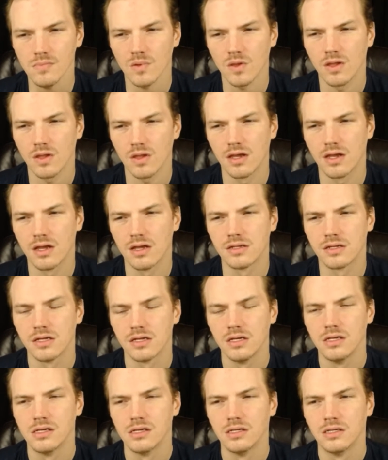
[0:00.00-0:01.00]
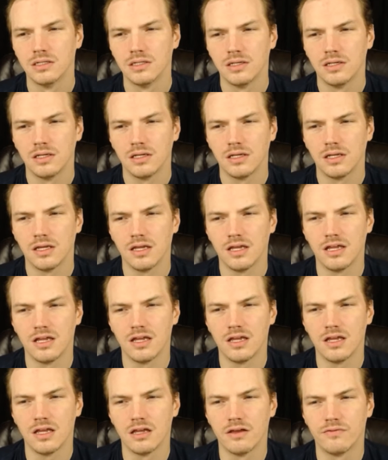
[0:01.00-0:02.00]
And
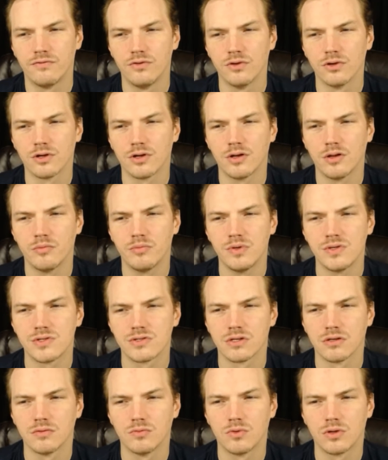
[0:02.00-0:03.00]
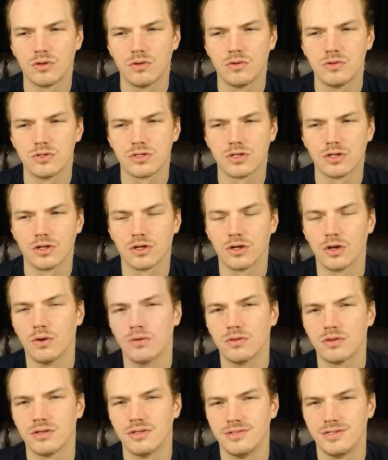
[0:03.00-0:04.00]
if you're going to be someone who is going to go
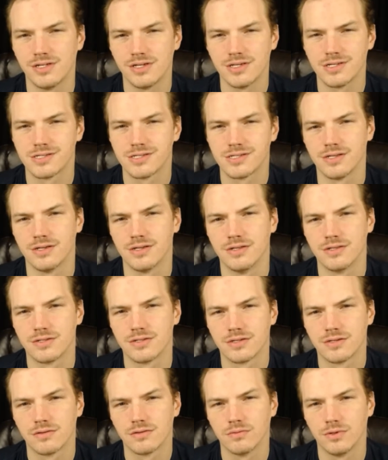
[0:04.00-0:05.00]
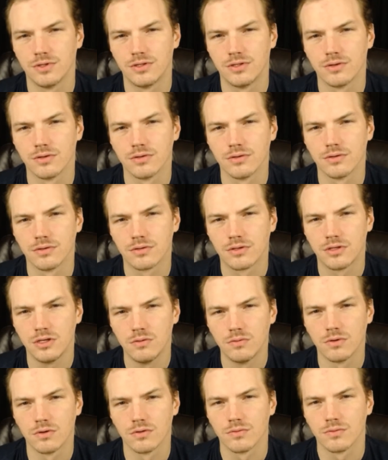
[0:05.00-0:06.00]
the distance with your
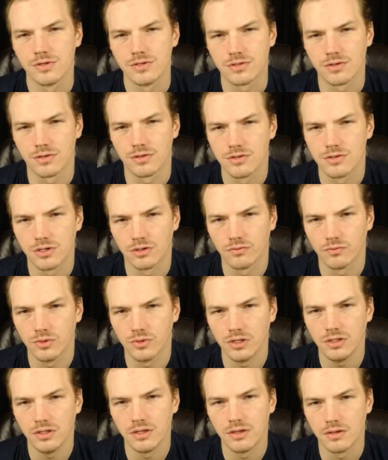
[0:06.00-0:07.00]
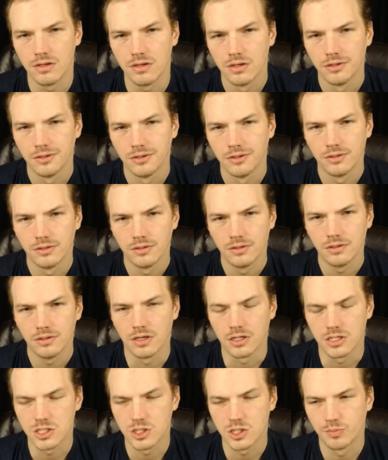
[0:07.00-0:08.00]
keyword research and really
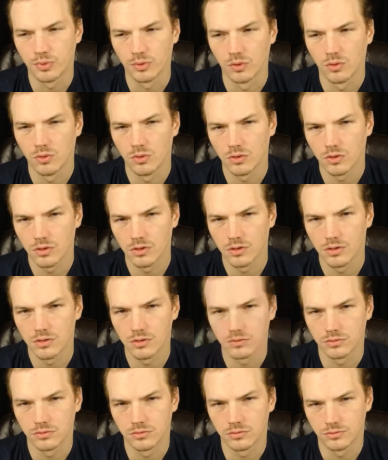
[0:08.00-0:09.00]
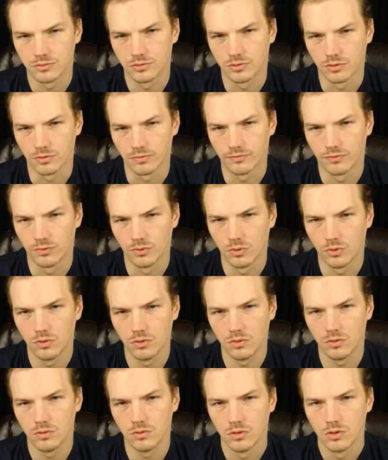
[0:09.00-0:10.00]
explore the
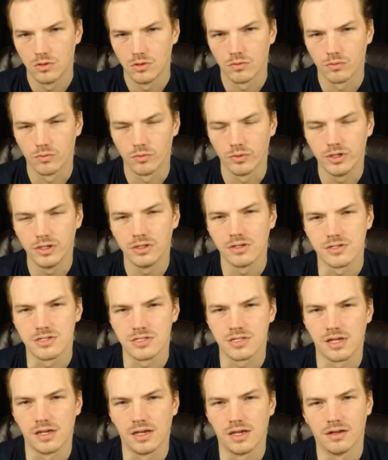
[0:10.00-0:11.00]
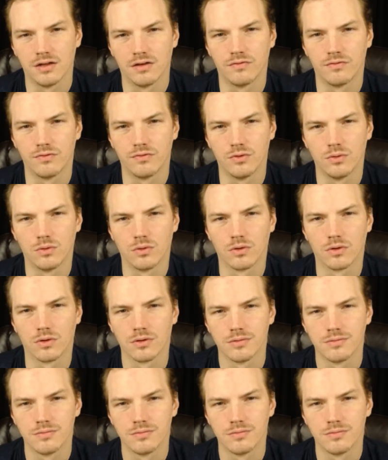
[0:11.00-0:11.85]
full real estate of your